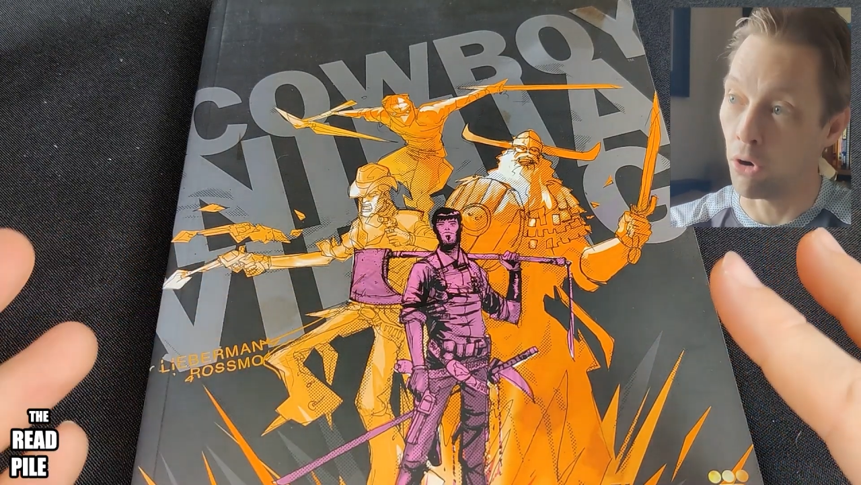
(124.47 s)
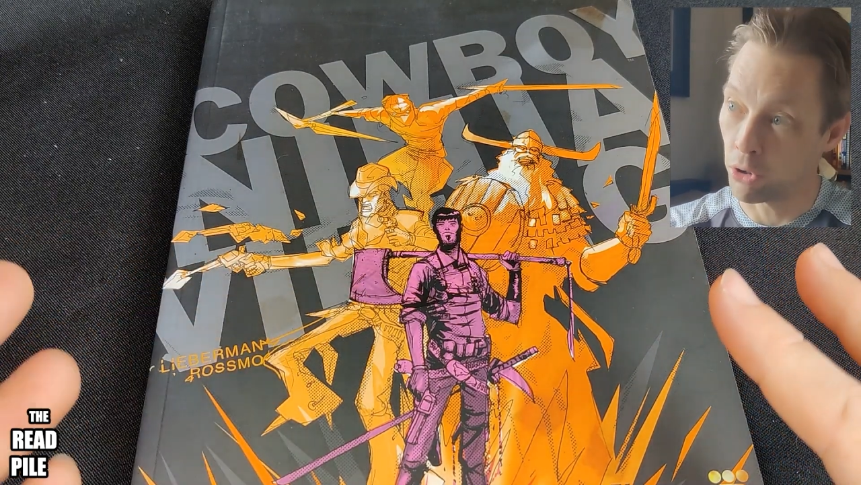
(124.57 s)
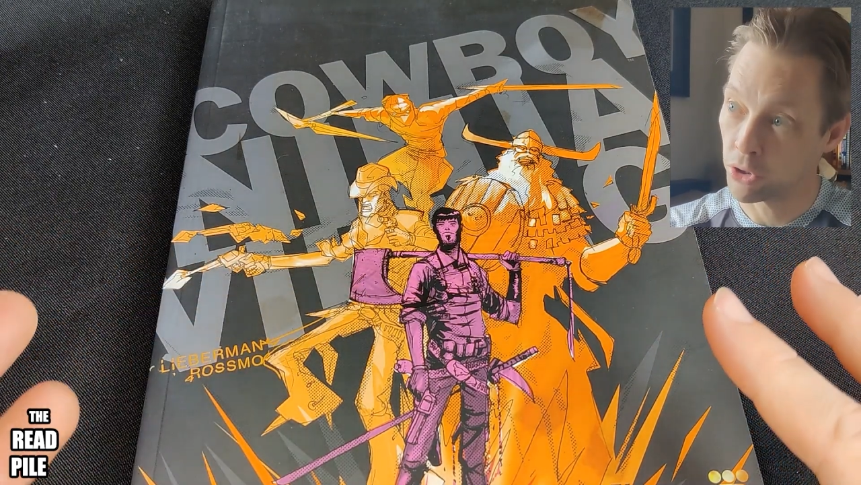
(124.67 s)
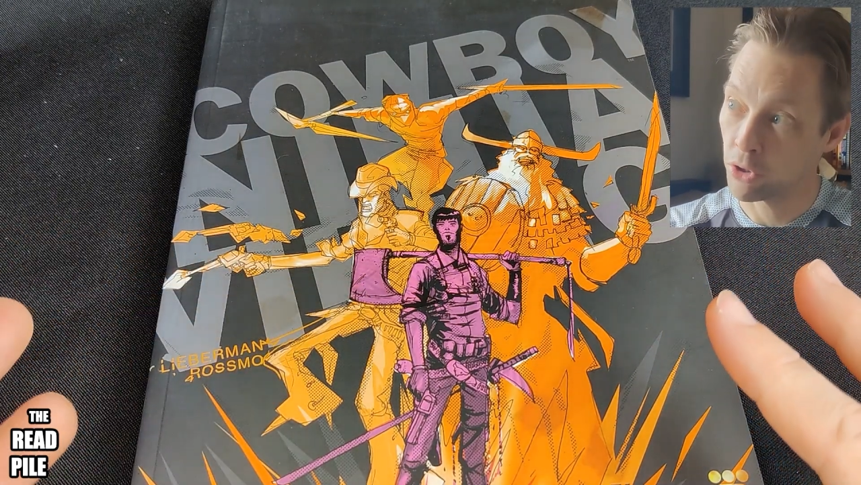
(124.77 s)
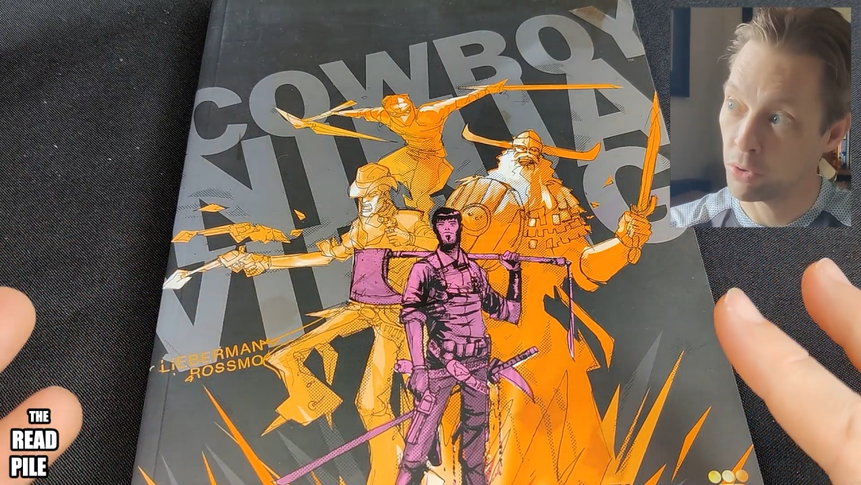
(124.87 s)

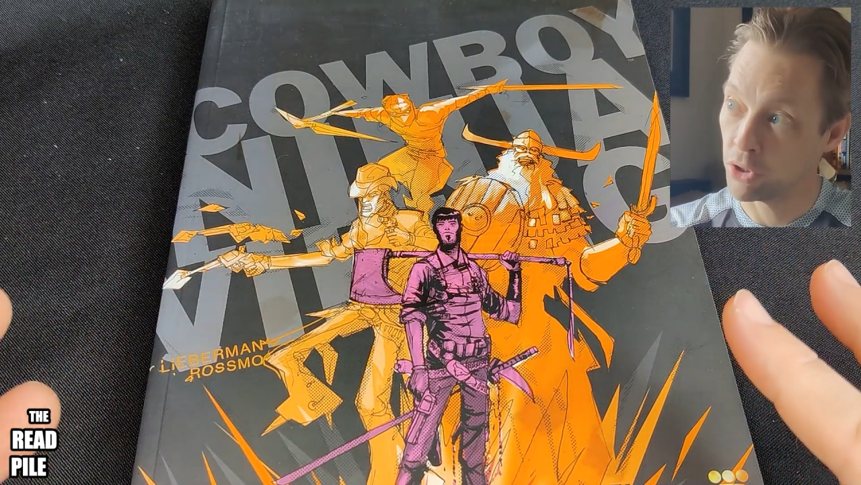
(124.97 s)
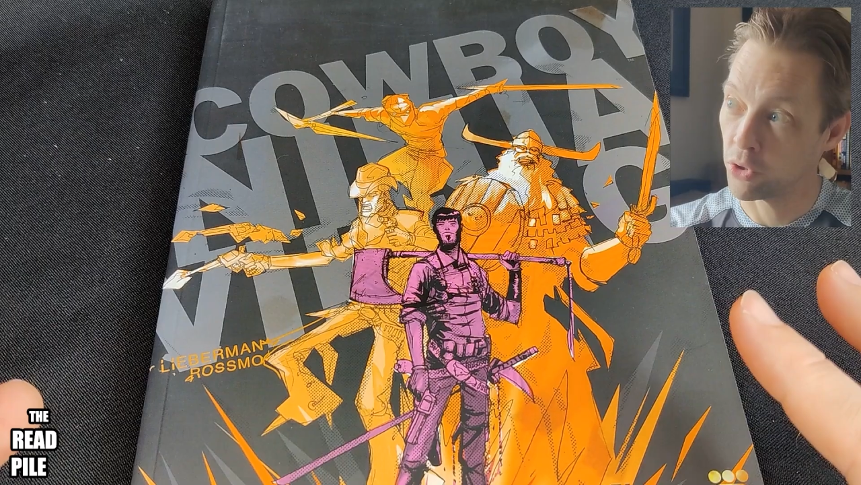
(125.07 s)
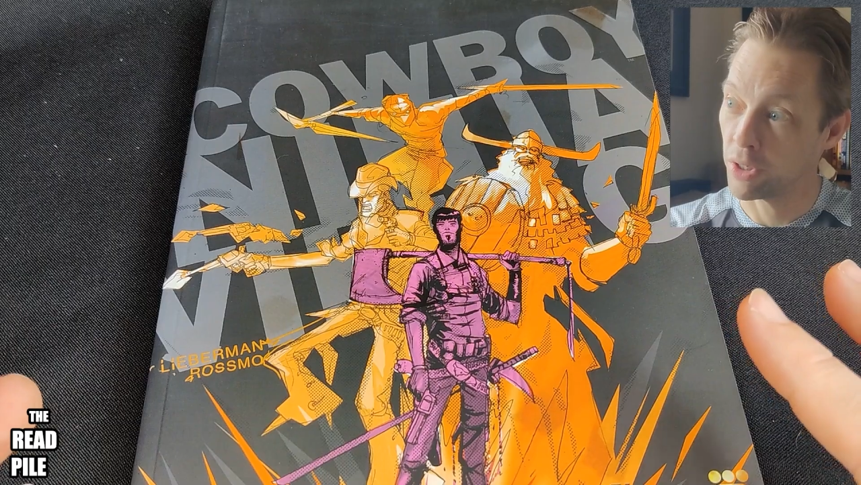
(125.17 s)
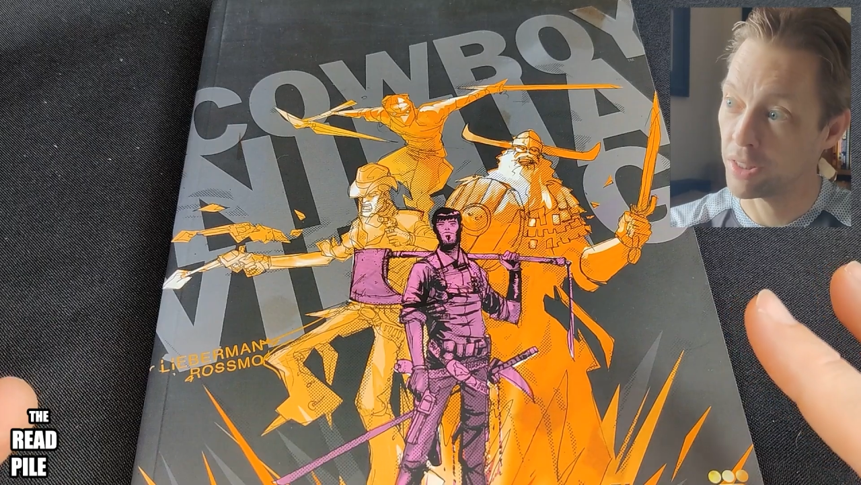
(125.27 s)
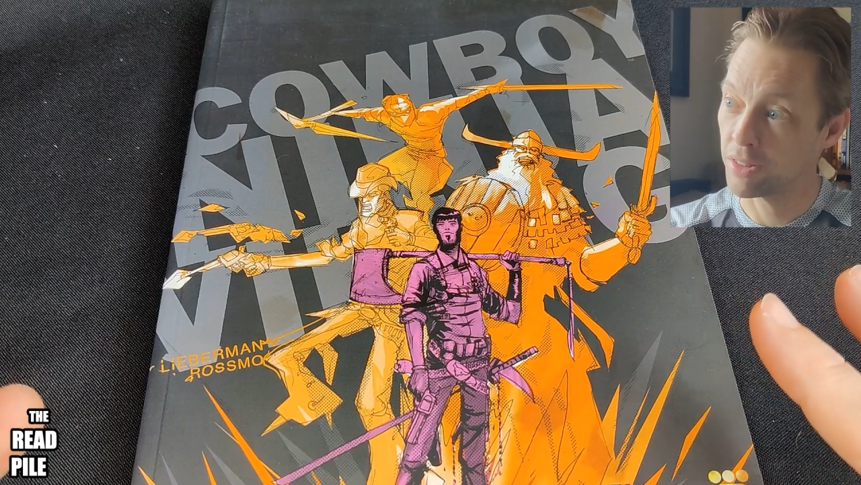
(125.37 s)
also
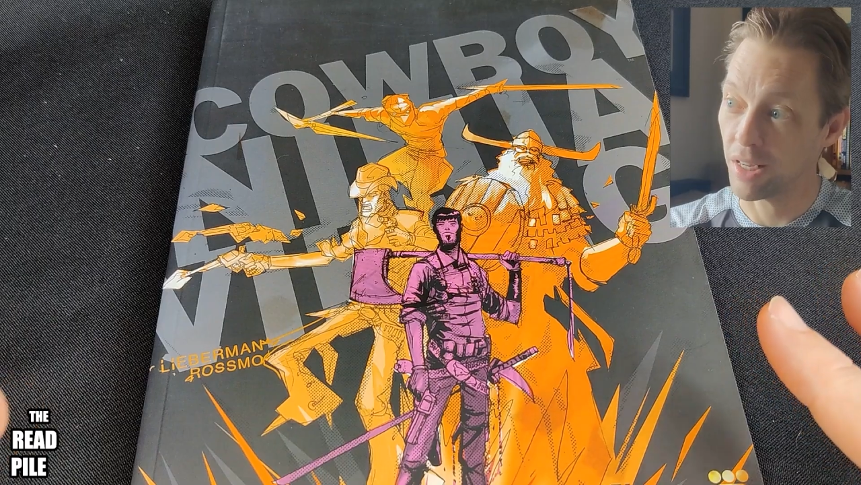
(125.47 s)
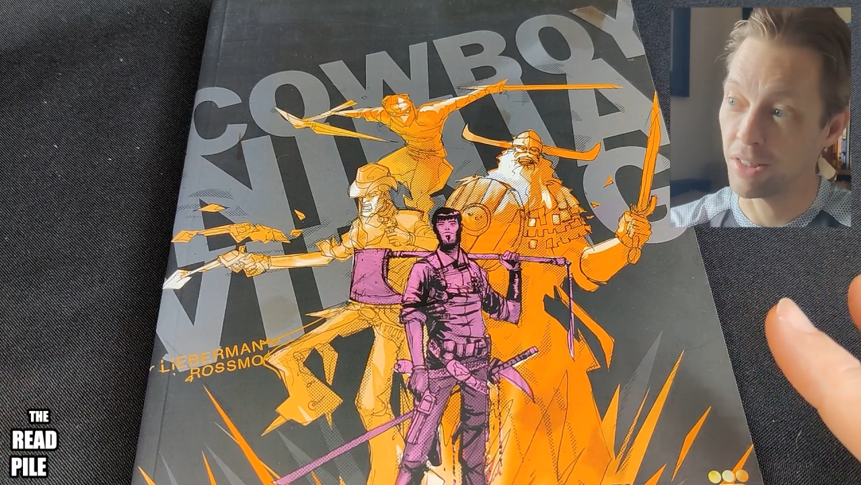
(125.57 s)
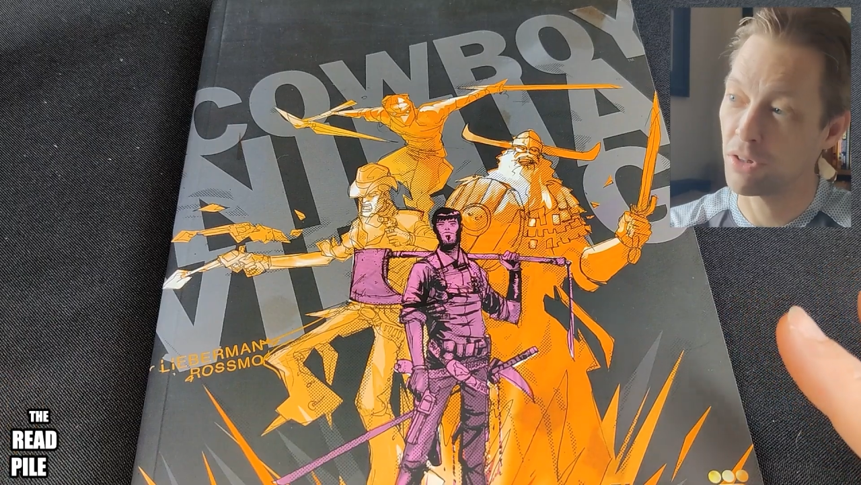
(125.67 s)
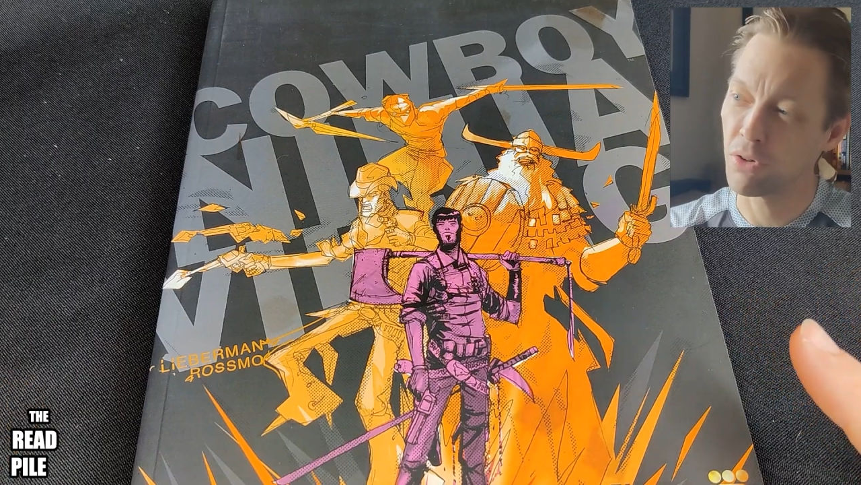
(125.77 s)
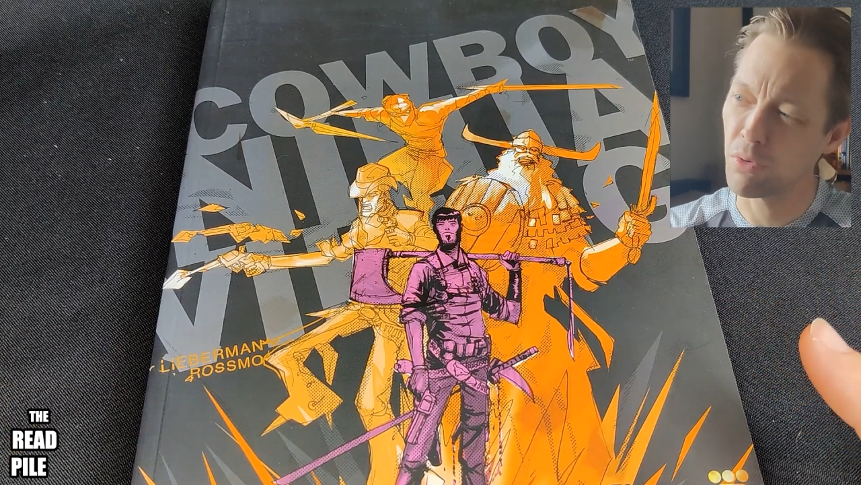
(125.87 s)
enjoyed it. I
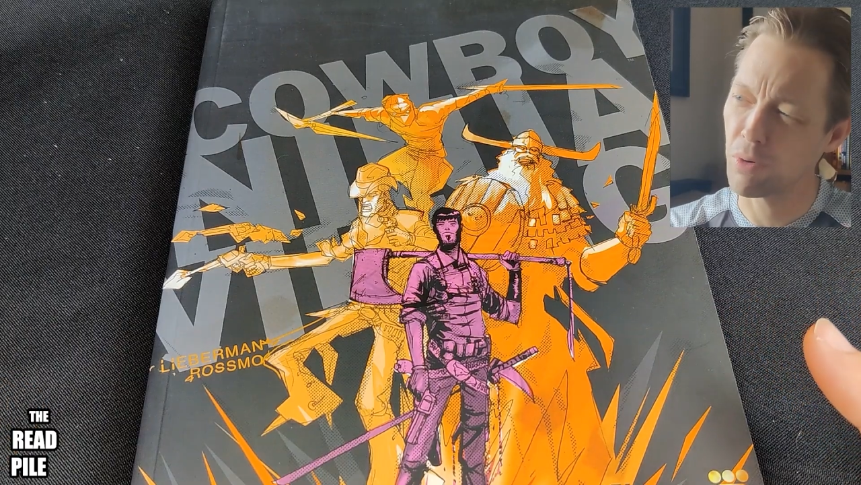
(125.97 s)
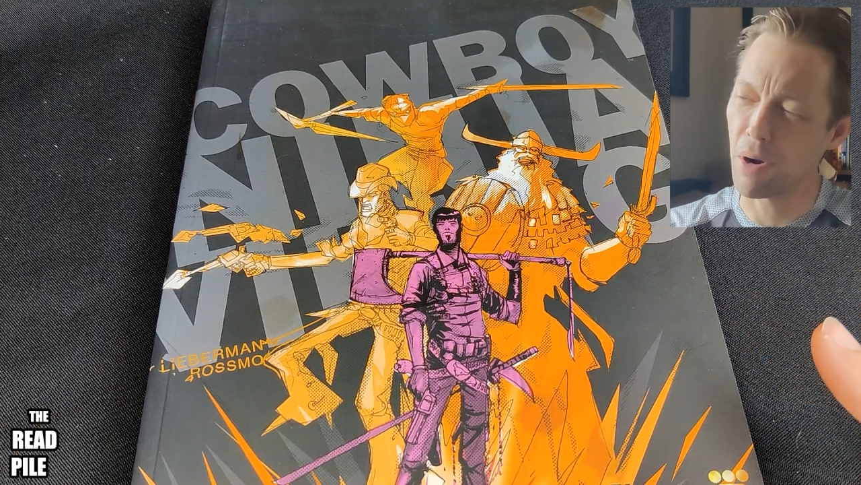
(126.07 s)
don't know what